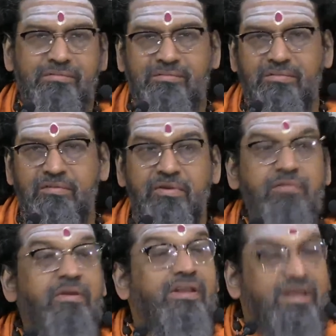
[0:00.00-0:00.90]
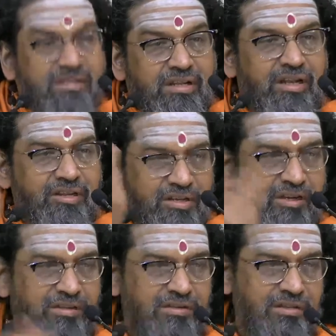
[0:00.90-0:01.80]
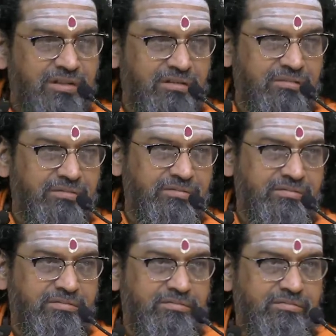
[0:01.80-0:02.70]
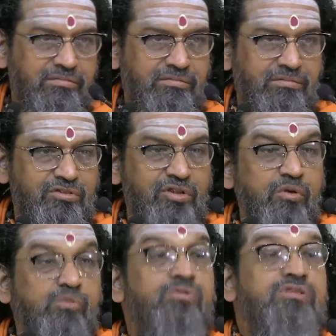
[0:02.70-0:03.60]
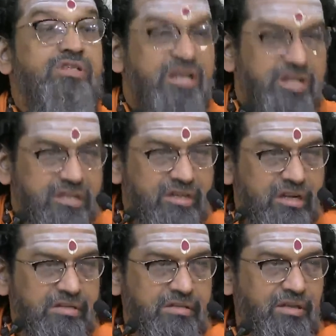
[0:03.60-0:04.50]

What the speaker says: frivolous relation is there. So loose relation is there.